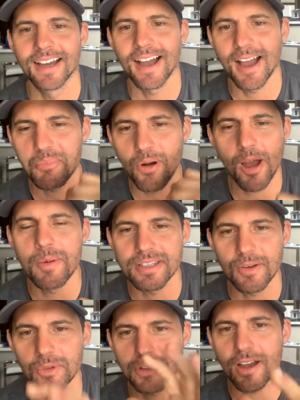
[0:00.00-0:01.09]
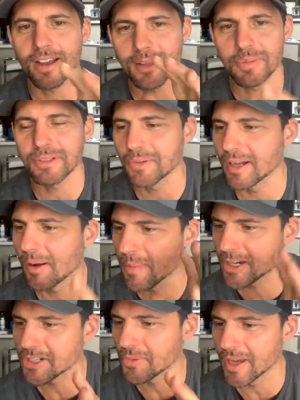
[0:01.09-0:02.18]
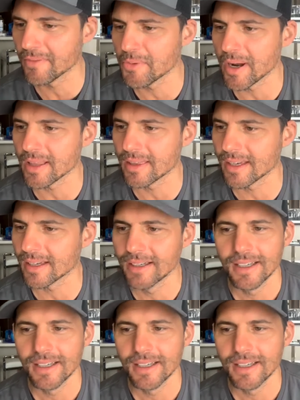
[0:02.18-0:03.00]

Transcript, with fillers: I promise, and we'll talk in the between. I'll make sure we have the right thing.